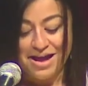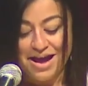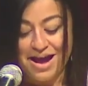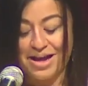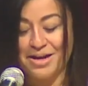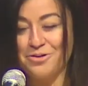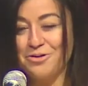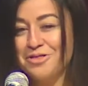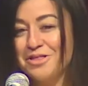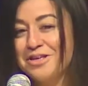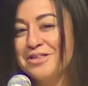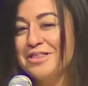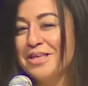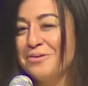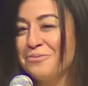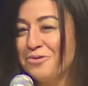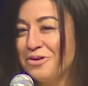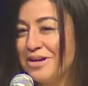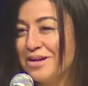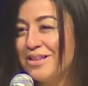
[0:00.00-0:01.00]
I don't think they
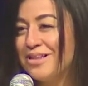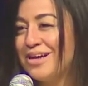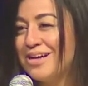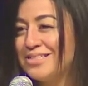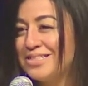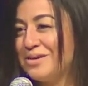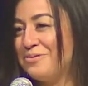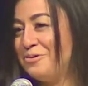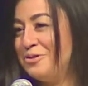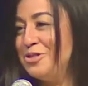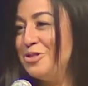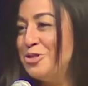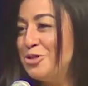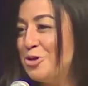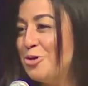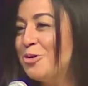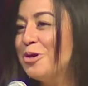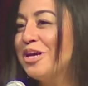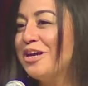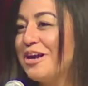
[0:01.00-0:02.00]
realized I was
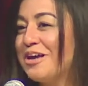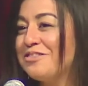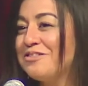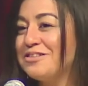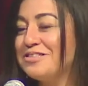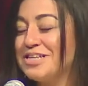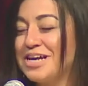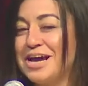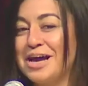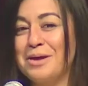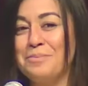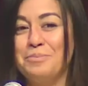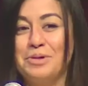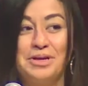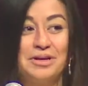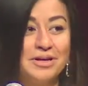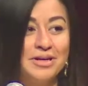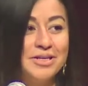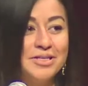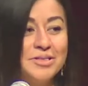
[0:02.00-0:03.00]
joking at the time
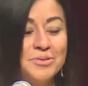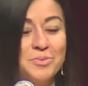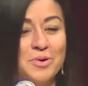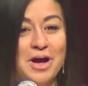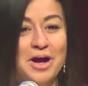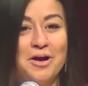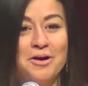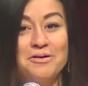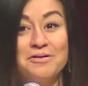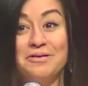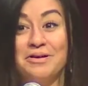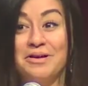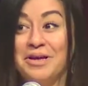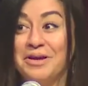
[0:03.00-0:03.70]
because, well,